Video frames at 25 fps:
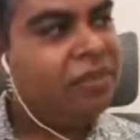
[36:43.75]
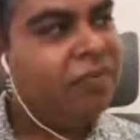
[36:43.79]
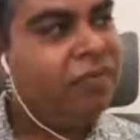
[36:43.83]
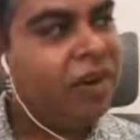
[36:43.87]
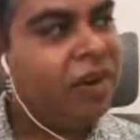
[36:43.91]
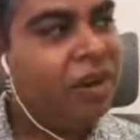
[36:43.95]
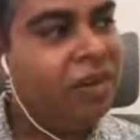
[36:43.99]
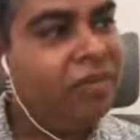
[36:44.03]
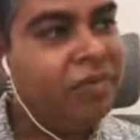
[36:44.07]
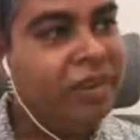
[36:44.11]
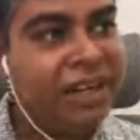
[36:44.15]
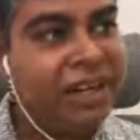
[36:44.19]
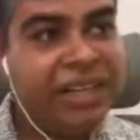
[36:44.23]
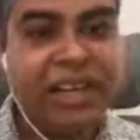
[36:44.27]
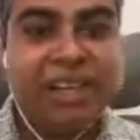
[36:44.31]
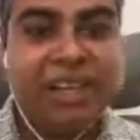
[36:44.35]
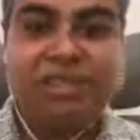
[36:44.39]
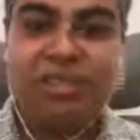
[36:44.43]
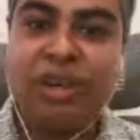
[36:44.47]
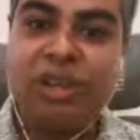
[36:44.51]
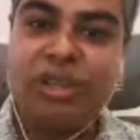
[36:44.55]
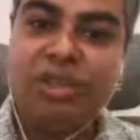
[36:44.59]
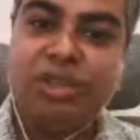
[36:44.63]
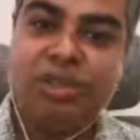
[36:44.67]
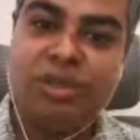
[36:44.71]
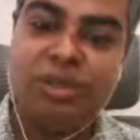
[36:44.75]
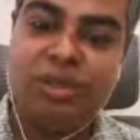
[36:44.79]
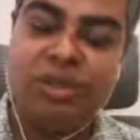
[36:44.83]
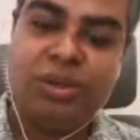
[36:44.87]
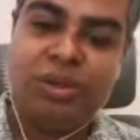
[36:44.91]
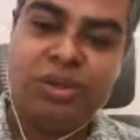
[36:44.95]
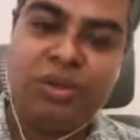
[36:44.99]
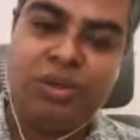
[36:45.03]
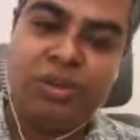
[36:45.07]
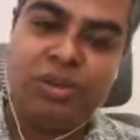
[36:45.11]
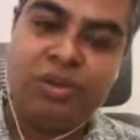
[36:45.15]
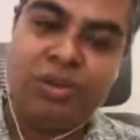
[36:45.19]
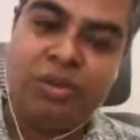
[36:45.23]
For vendors
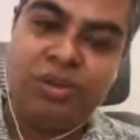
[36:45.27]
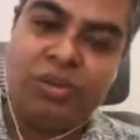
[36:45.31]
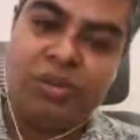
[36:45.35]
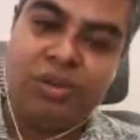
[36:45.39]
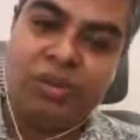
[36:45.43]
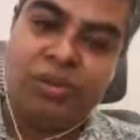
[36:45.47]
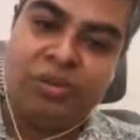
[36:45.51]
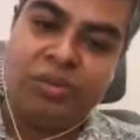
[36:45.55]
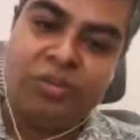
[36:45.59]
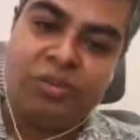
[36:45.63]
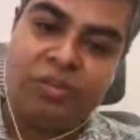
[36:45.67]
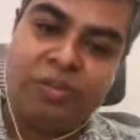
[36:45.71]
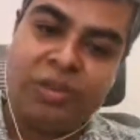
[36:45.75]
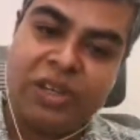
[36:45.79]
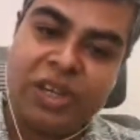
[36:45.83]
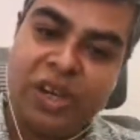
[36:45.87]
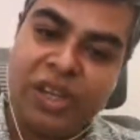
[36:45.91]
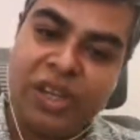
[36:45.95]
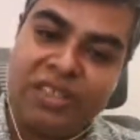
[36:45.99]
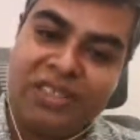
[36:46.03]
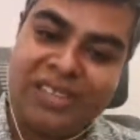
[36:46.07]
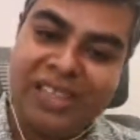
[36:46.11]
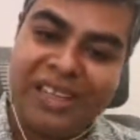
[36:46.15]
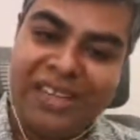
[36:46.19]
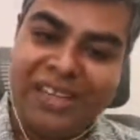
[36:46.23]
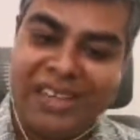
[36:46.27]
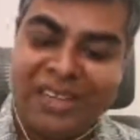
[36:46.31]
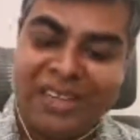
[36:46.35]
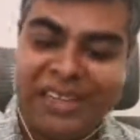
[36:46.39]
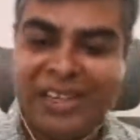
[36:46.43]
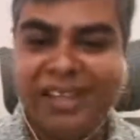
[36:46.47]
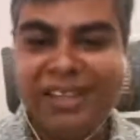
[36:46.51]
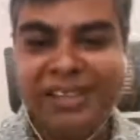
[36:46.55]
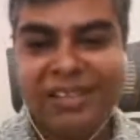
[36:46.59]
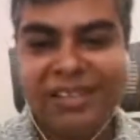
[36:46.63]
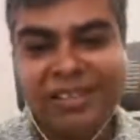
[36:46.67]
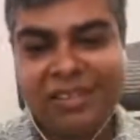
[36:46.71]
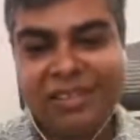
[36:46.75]
also, because they
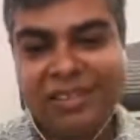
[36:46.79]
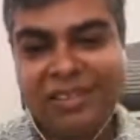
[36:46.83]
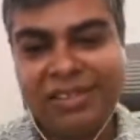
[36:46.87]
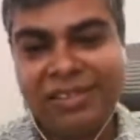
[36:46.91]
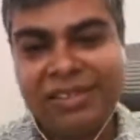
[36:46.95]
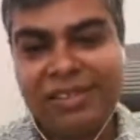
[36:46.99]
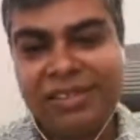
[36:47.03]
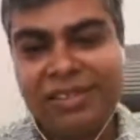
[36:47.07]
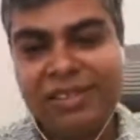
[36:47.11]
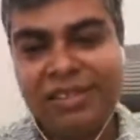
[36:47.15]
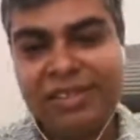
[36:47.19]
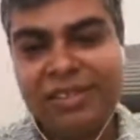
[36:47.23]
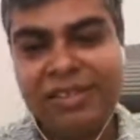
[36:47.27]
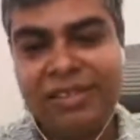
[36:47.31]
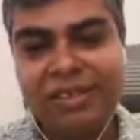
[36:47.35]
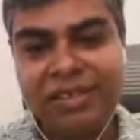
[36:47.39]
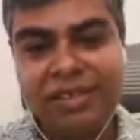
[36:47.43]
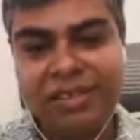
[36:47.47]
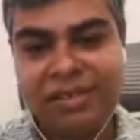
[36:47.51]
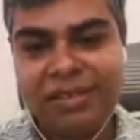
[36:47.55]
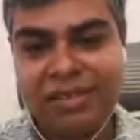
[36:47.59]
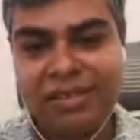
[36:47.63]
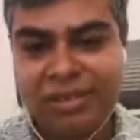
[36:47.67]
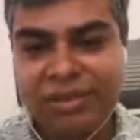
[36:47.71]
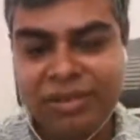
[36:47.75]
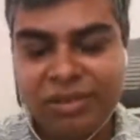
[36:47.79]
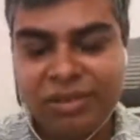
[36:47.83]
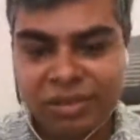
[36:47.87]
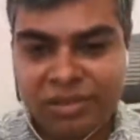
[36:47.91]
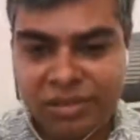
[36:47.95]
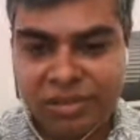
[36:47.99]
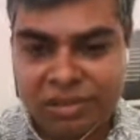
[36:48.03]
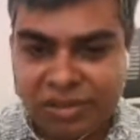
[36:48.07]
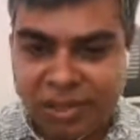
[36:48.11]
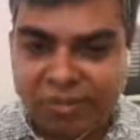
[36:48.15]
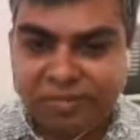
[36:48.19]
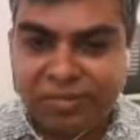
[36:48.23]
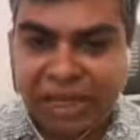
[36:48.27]
need
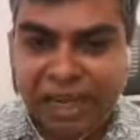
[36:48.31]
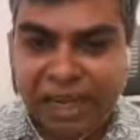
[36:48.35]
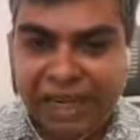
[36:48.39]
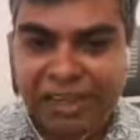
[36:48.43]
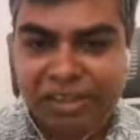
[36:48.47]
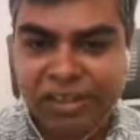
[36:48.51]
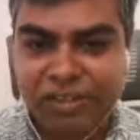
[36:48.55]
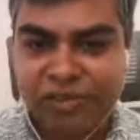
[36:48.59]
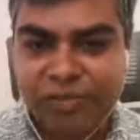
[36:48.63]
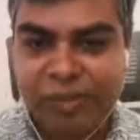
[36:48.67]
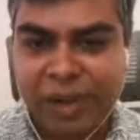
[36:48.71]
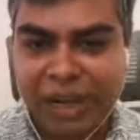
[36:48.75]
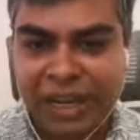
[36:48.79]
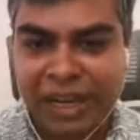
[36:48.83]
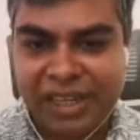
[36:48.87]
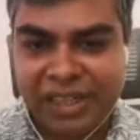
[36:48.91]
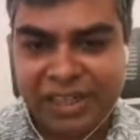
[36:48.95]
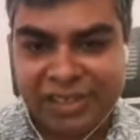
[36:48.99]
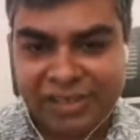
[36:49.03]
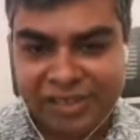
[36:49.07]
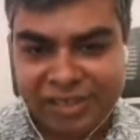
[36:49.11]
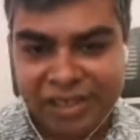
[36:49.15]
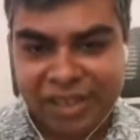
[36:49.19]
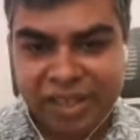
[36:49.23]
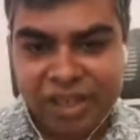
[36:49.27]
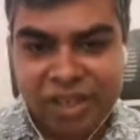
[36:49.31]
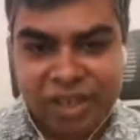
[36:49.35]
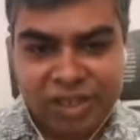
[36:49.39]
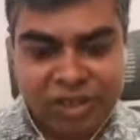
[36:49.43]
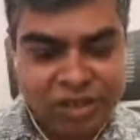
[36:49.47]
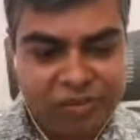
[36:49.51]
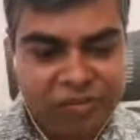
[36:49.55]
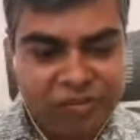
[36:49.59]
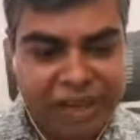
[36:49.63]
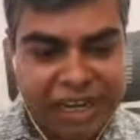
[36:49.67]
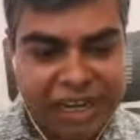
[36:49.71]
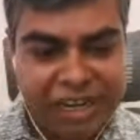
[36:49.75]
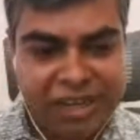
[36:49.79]
some kind of buyer.
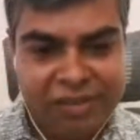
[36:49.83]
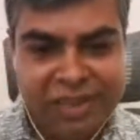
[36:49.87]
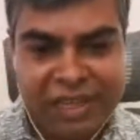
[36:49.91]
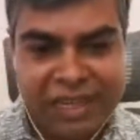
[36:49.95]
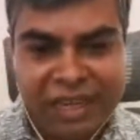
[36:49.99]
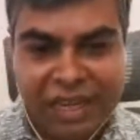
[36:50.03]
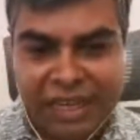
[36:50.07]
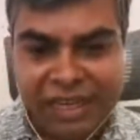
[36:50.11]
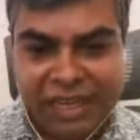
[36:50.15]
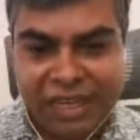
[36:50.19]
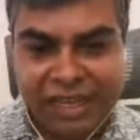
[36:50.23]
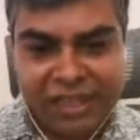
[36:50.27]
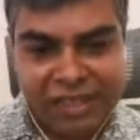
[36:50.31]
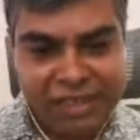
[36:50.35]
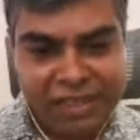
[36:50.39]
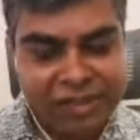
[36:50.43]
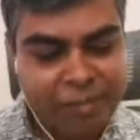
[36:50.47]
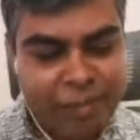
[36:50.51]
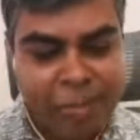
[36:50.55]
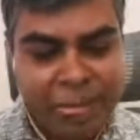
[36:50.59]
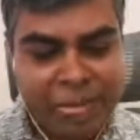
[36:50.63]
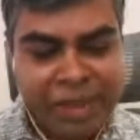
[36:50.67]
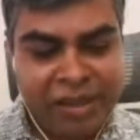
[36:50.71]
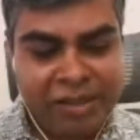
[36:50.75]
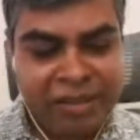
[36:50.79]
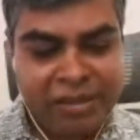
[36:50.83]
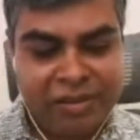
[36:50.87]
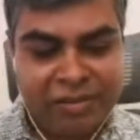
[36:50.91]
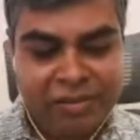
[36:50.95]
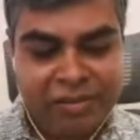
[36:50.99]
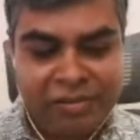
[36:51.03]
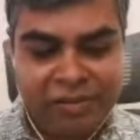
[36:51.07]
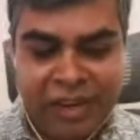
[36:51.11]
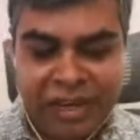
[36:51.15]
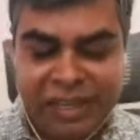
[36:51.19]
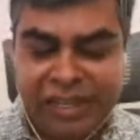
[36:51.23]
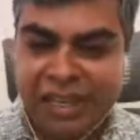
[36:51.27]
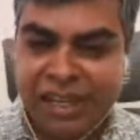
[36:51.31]
So while we connect, the
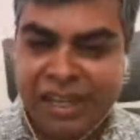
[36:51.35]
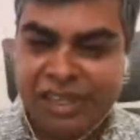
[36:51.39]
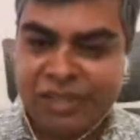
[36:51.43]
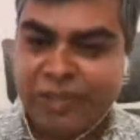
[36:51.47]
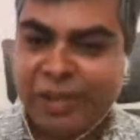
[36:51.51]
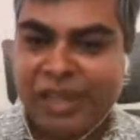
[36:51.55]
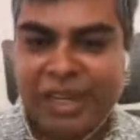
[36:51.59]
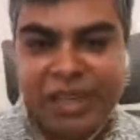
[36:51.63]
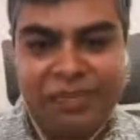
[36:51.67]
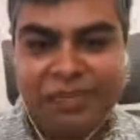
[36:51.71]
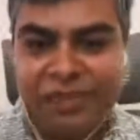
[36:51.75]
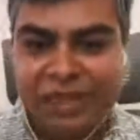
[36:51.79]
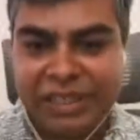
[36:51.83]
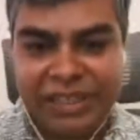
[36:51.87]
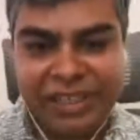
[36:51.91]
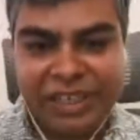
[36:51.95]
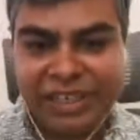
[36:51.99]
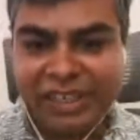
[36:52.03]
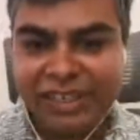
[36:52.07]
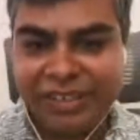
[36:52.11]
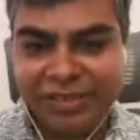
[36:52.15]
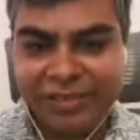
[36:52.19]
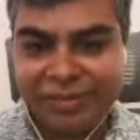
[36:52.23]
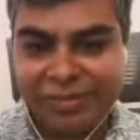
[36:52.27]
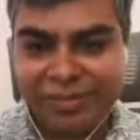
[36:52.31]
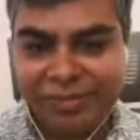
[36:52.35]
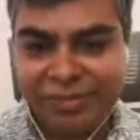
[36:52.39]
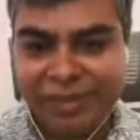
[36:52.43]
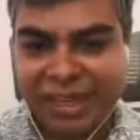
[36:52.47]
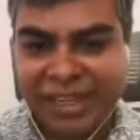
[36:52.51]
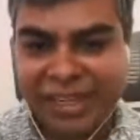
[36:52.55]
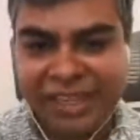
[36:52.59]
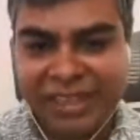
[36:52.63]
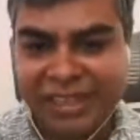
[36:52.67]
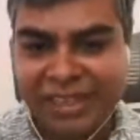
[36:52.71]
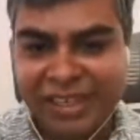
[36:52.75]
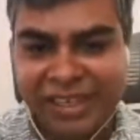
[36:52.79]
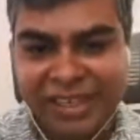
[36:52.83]
vendor is benefited by
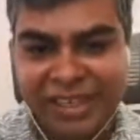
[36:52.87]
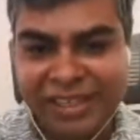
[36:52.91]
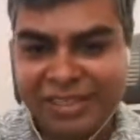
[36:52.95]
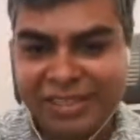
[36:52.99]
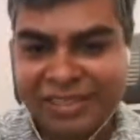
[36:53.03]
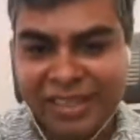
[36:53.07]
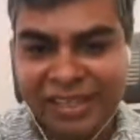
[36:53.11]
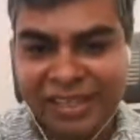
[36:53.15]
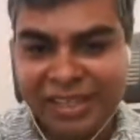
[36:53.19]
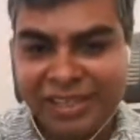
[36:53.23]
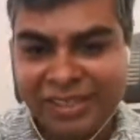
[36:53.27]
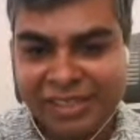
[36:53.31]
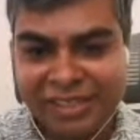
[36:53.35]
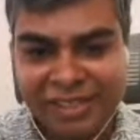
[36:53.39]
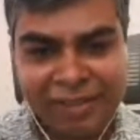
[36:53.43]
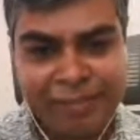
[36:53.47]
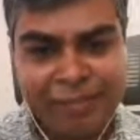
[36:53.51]
increased sales.